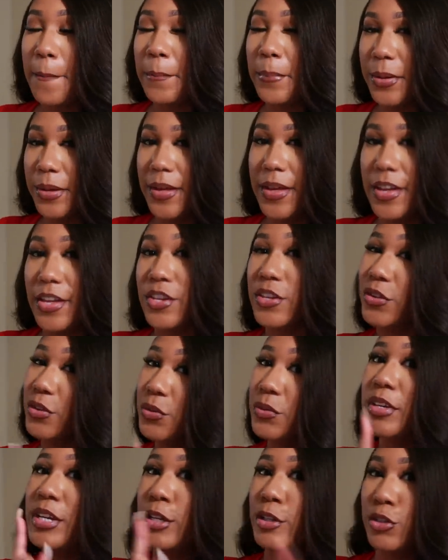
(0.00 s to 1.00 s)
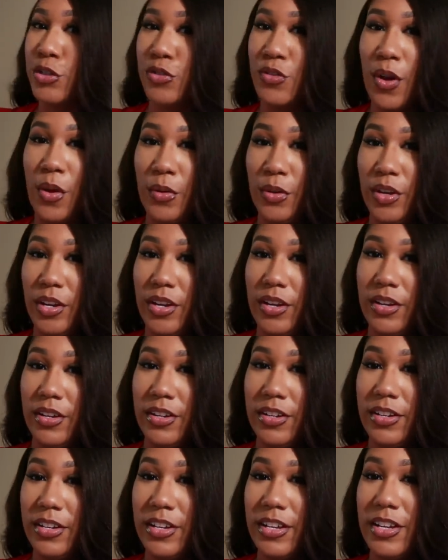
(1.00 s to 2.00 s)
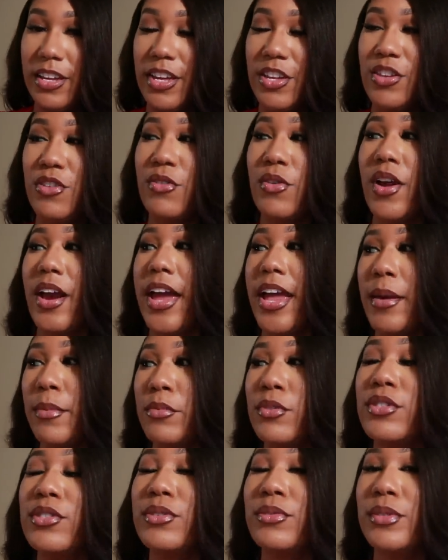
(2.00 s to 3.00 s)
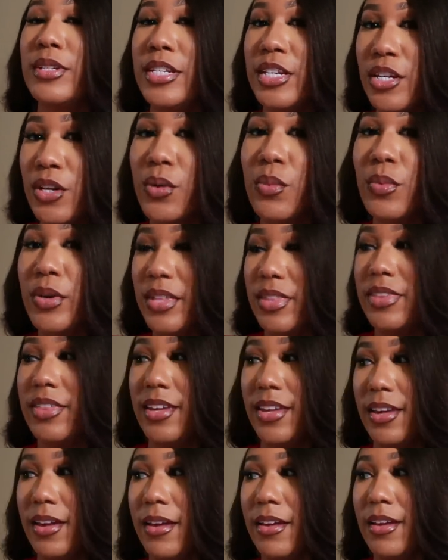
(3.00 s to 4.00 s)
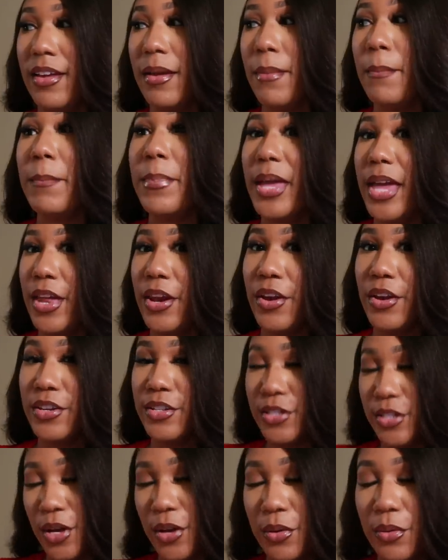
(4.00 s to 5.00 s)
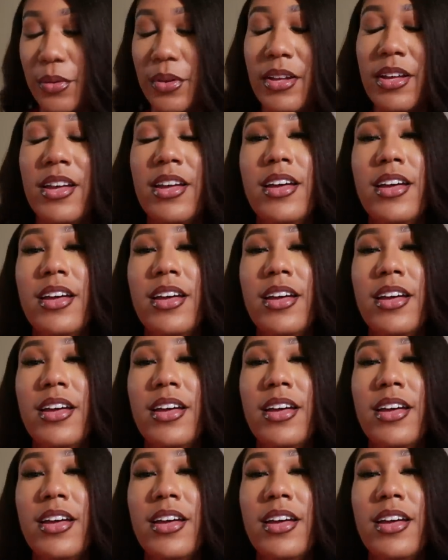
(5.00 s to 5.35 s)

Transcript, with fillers: but you get stronger and you are able to deal with it better. So